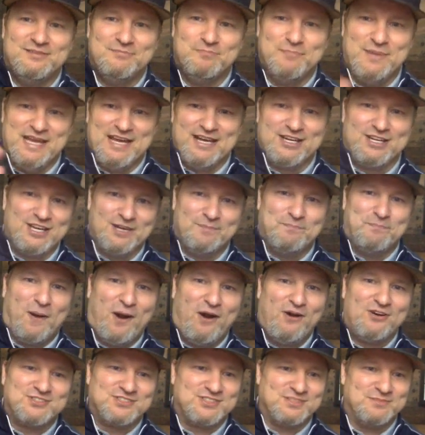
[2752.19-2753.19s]
Be a good
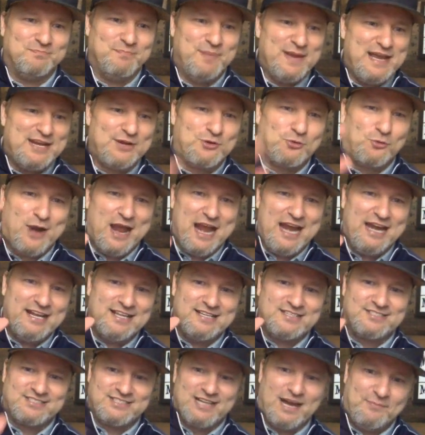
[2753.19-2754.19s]
person. Be great
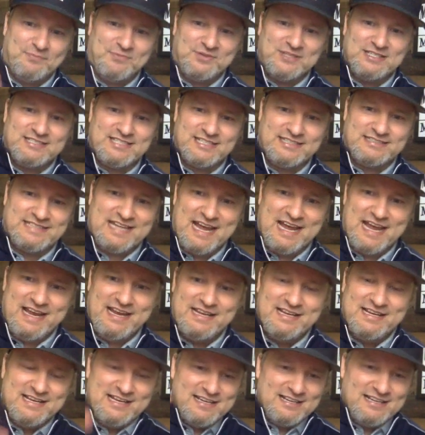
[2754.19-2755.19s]
at something
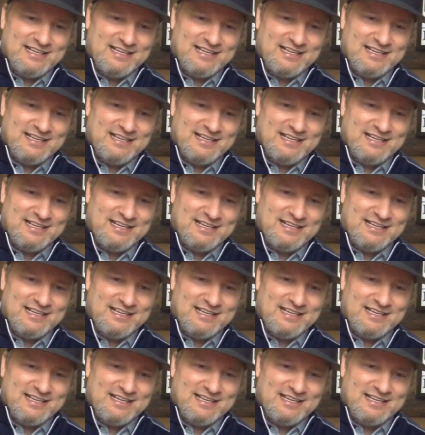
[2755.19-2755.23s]
today.